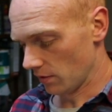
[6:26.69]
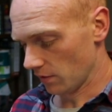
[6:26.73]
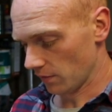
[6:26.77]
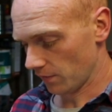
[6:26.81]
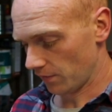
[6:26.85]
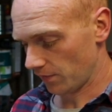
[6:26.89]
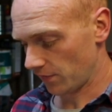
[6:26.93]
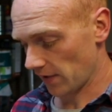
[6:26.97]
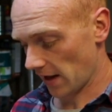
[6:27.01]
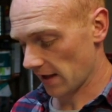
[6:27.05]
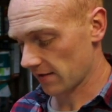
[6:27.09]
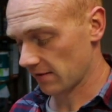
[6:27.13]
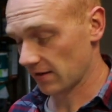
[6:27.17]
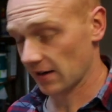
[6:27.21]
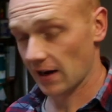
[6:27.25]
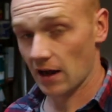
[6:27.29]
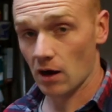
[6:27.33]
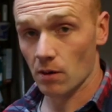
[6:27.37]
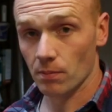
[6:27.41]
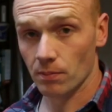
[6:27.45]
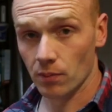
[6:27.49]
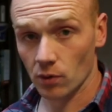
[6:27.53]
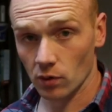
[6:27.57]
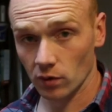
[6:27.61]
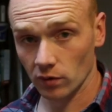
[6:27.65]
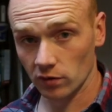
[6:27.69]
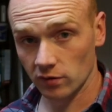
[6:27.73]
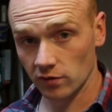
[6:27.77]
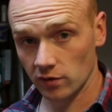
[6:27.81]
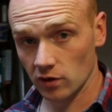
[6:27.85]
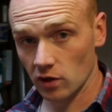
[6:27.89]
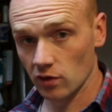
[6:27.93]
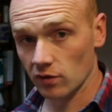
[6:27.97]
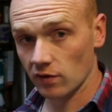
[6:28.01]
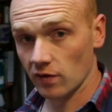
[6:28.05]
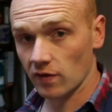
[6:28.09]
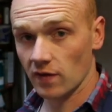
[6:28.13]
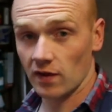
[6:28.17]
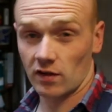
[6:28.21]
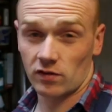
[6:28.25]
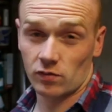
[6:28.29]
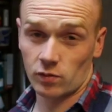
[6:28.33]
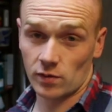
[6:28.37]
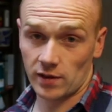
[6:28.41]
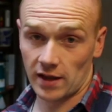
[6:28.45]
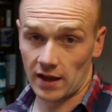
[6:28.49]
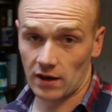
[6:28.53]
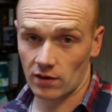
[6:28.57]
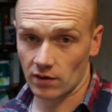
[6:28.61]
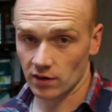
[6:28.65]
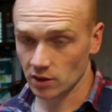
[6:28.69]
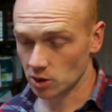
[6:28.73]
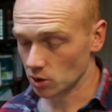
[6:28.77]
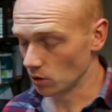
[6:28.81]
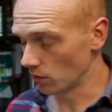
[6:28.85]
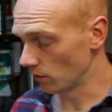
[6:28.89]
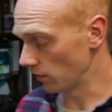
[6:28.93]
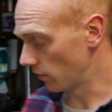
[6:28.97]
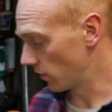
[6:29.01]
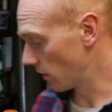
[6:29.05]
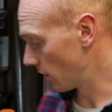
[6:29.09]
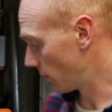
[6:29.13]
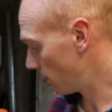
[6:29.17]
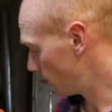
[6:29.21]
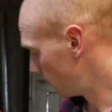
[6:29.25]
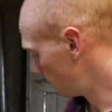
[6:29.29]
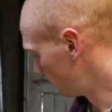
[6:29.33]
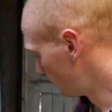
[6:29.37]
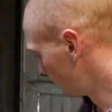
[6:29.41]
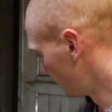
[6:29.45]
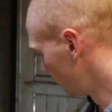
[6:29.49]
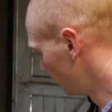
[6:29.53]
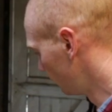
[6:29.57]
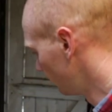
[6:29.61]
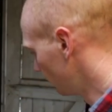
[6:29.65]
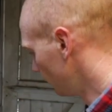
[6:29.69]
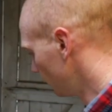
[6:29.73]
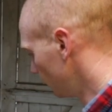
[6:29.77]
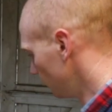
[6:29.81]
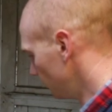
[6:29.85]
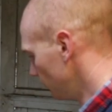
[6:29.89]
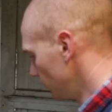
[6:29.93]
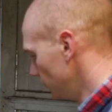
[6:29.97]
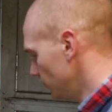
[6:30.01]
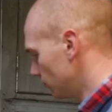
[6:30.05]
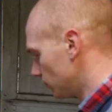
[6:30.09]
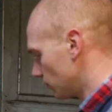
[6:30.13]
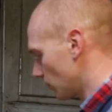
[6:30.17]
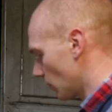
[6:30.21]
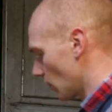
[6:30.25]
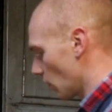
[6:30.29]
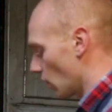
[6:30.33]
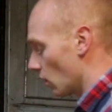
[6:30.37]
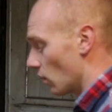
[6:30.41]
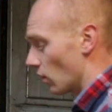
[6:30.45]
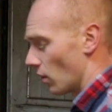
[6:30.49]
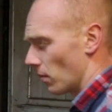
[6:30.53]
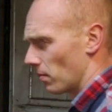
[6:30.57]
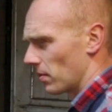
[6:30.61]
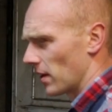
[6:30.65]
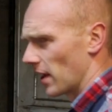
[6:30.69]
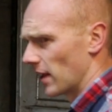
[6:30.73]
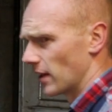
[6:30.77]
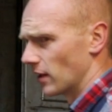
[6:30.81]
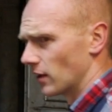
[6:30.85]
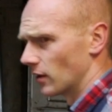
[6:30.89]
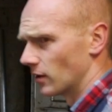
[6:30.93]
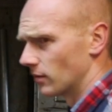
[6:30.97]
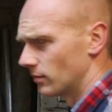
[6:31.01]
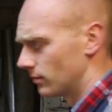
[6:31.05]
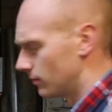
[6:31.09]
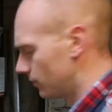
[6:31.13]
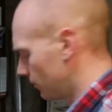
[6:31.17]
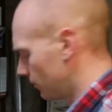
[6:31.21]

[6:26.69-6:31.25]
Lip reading: flatten out boards using this without a jointer or a planer.